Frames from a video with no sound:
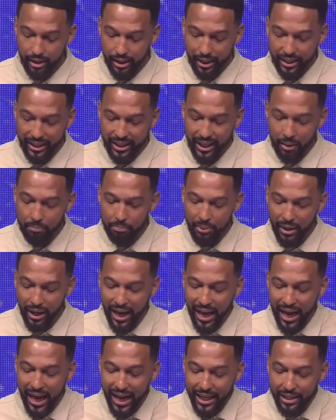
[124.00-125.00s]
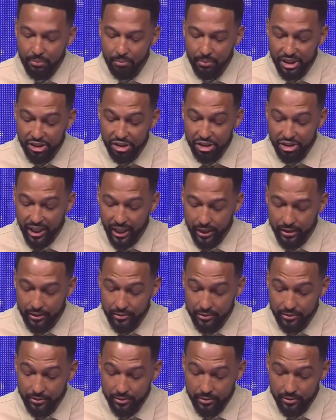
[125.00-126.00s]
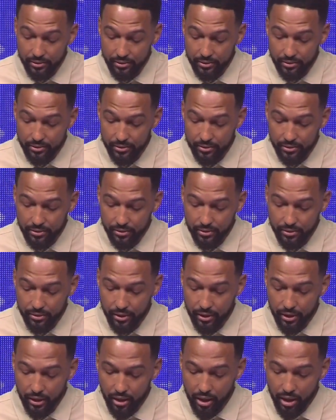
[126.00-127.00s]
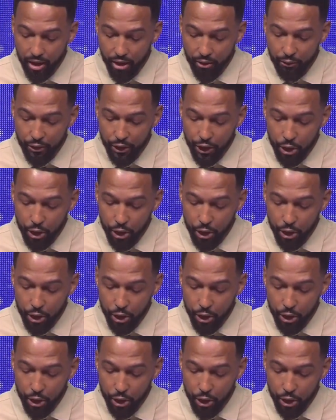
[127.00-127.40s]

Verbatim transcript: "Get behind me, Satan, for